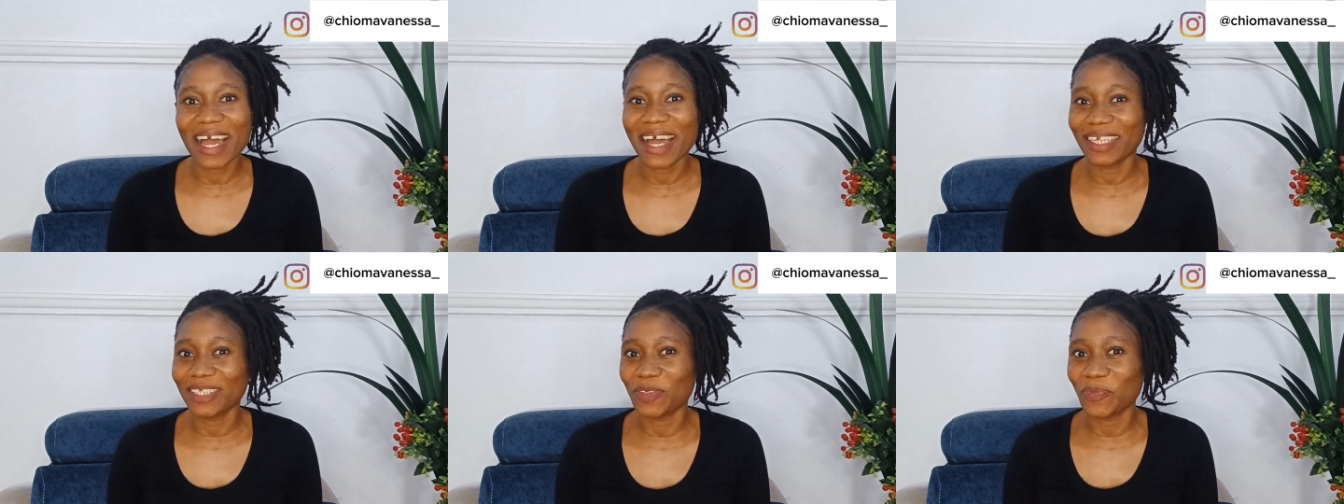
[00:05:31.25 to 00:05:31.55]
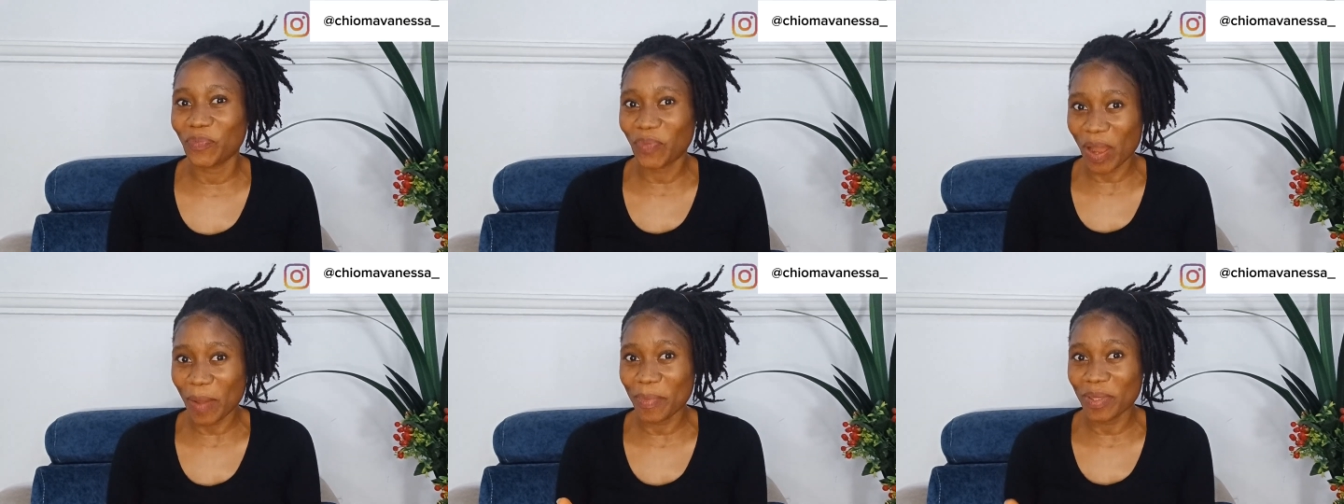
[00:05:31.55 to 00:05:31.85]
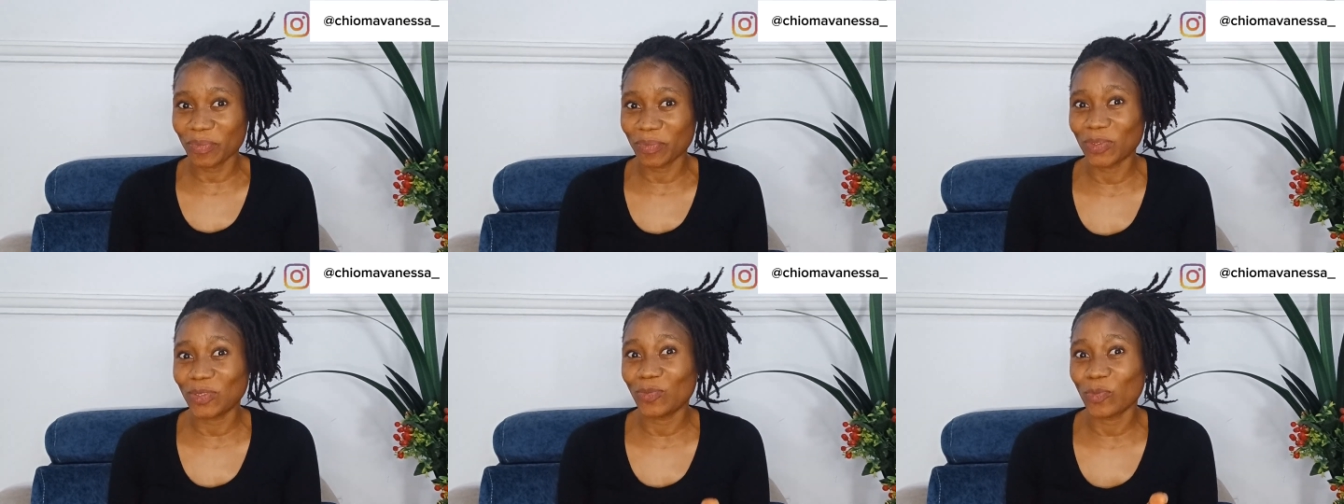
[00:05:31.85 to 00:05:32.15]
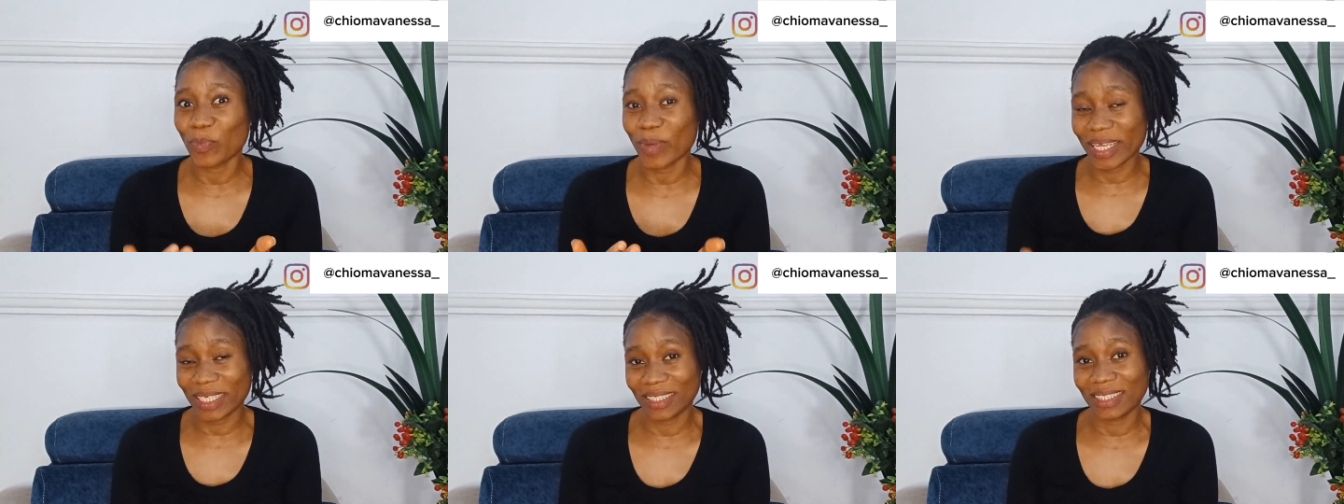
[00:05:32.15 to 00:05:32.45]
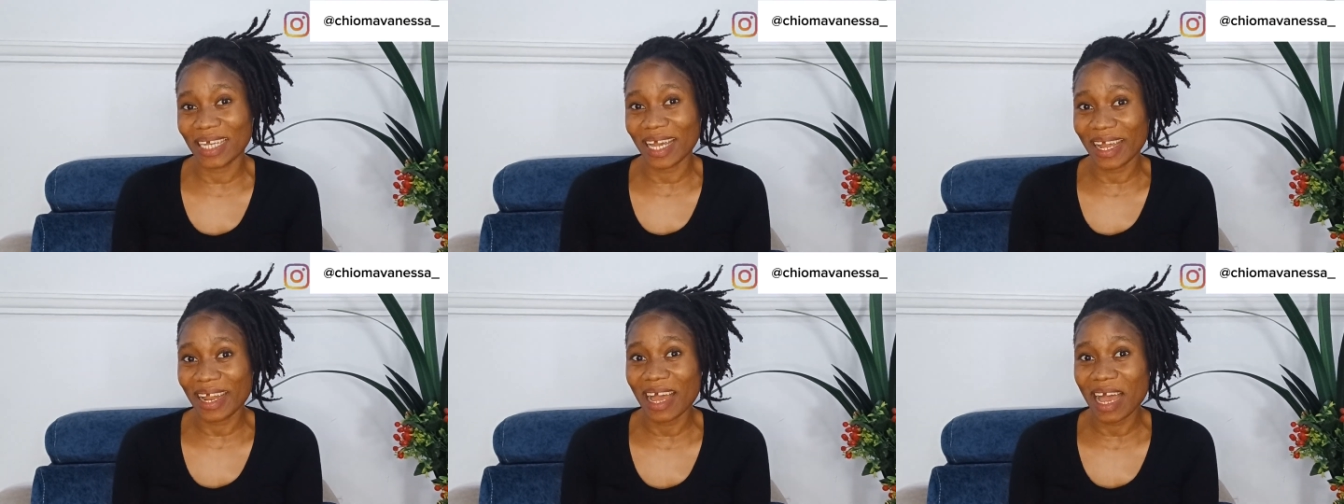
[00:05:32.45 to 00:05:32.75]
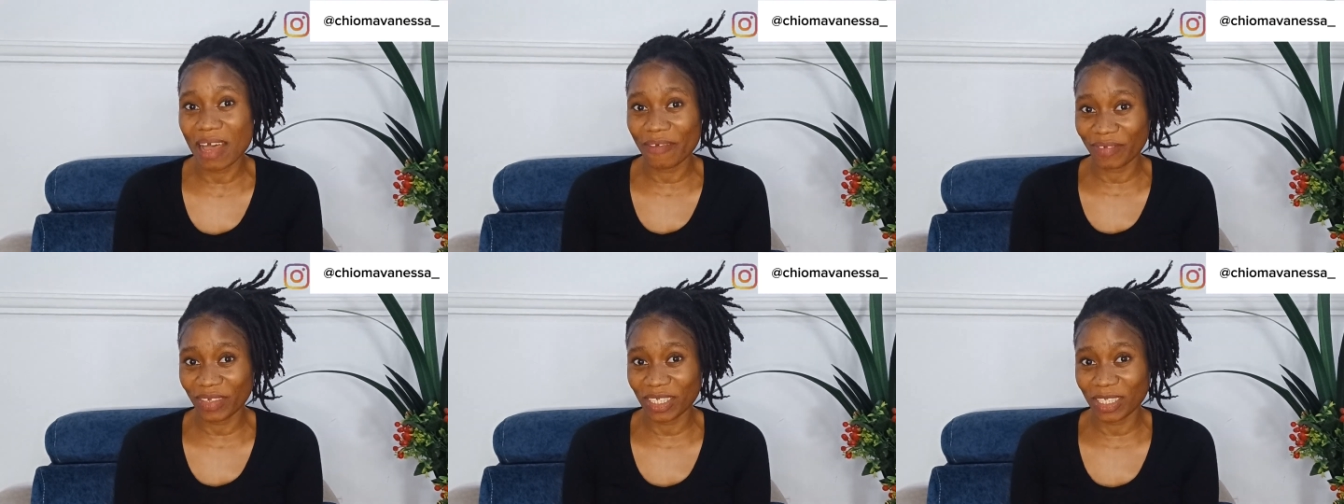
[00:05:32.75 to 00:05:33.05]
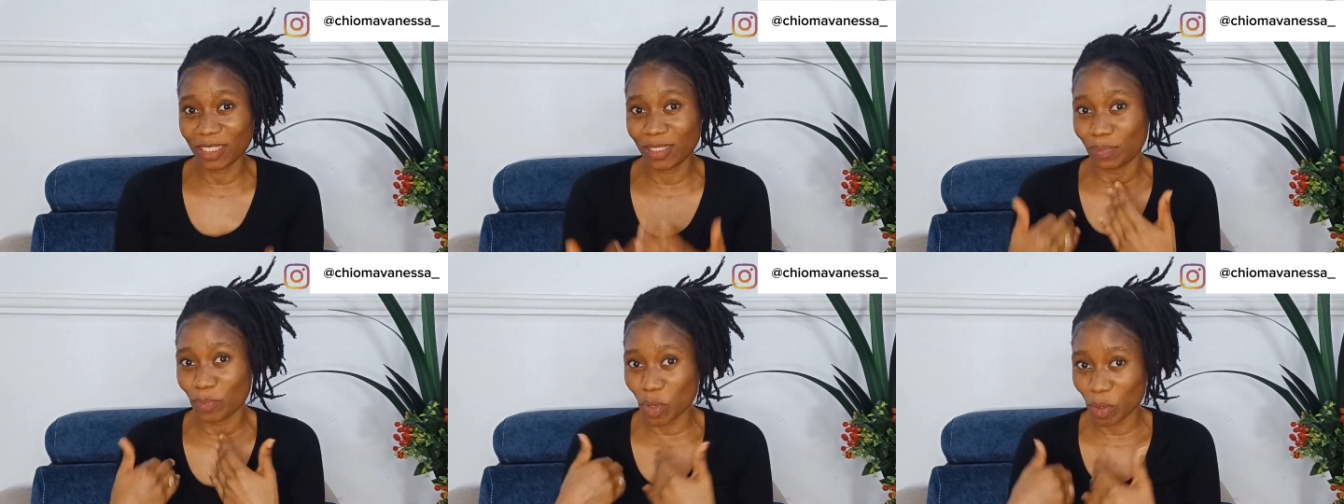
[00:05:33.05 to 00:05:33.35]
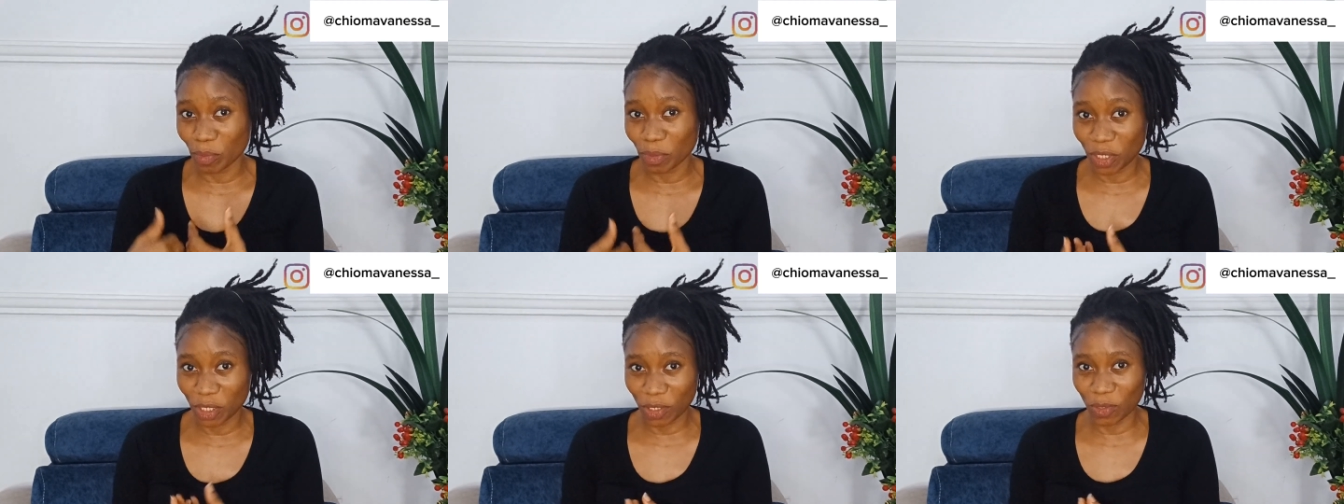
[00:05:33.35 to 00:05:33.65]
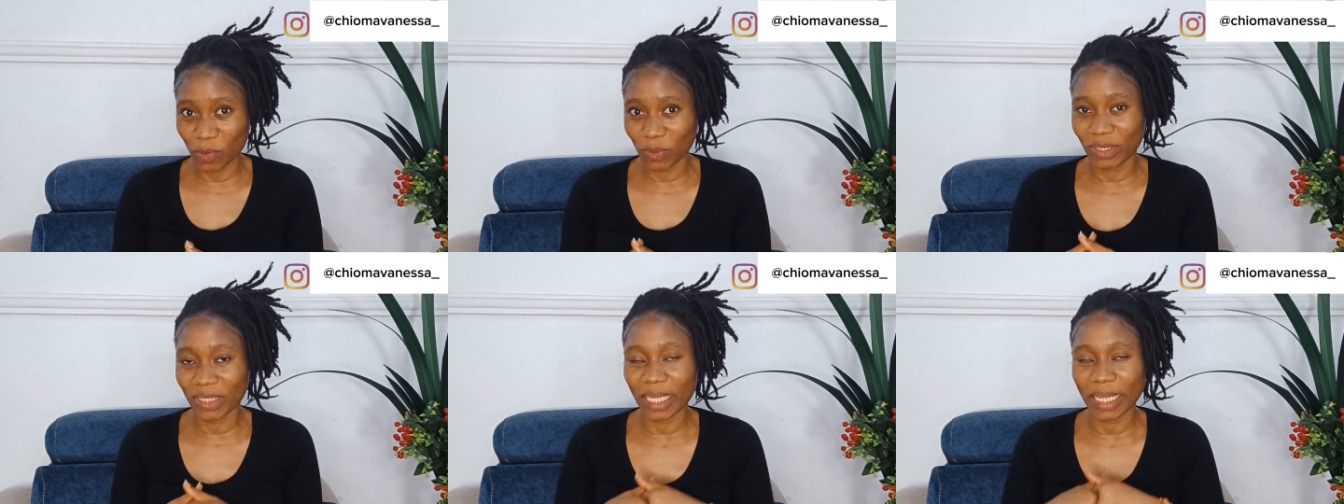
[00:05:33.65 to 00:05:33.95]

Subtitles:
And you probably might start having this mom guilt,